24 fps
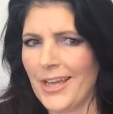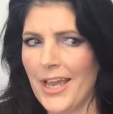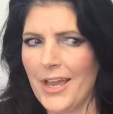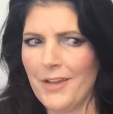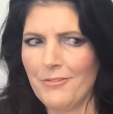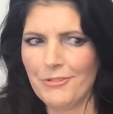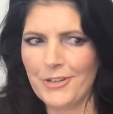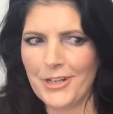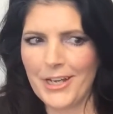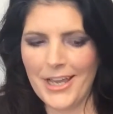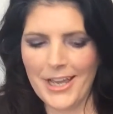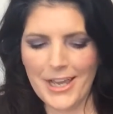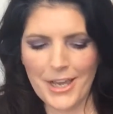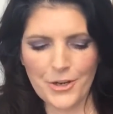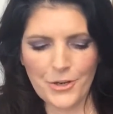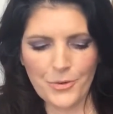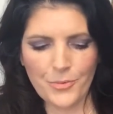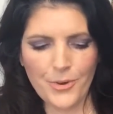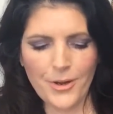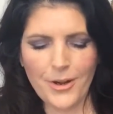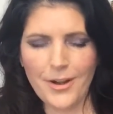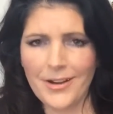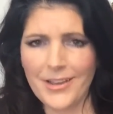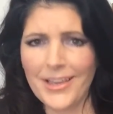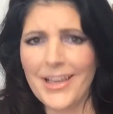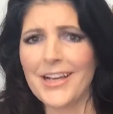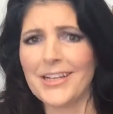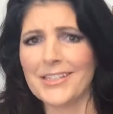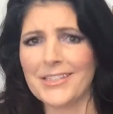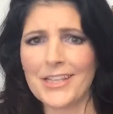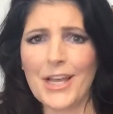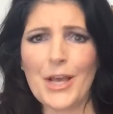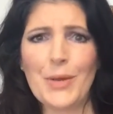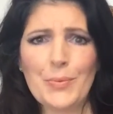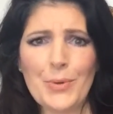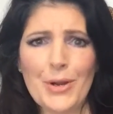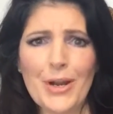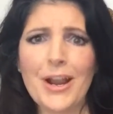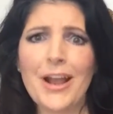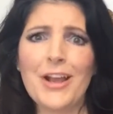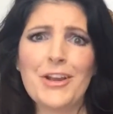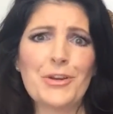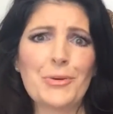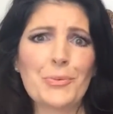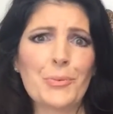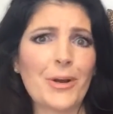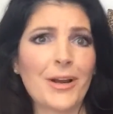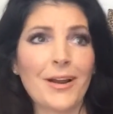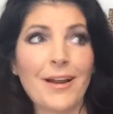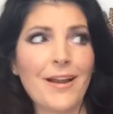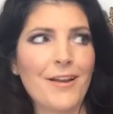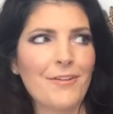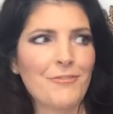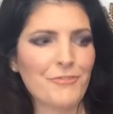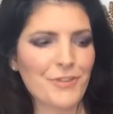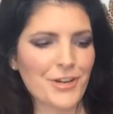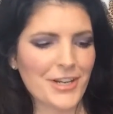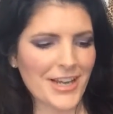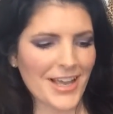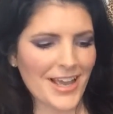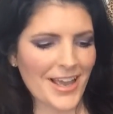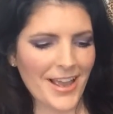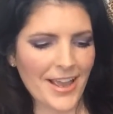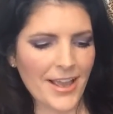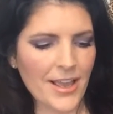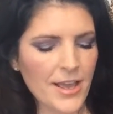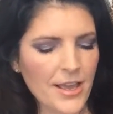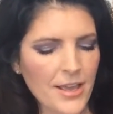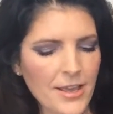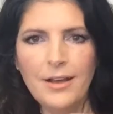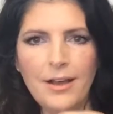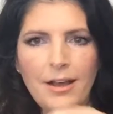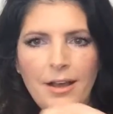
everyday underwear. Yes, I wear underwear every day.